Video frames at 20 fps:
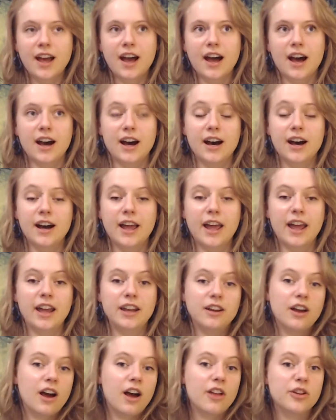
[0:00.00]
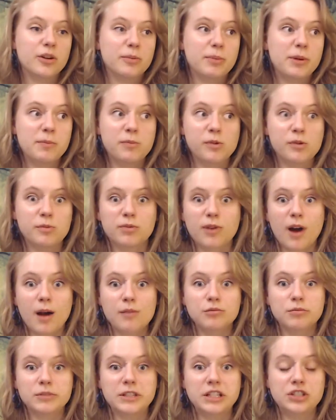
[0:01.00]
And other people
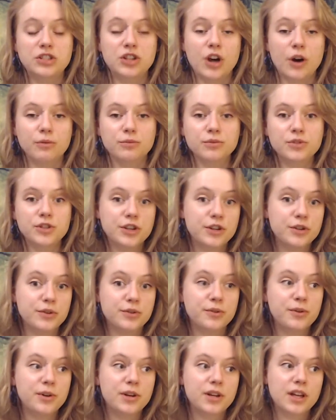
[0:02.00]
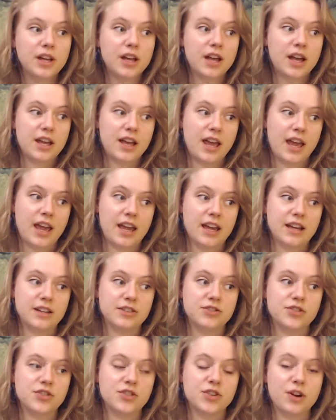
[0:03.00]
probably don't too.
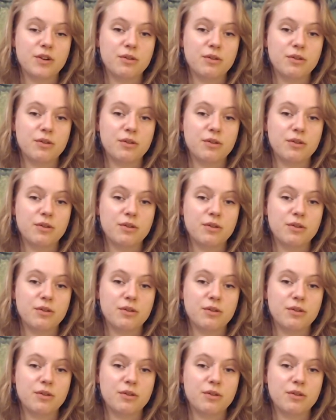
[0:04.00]
And so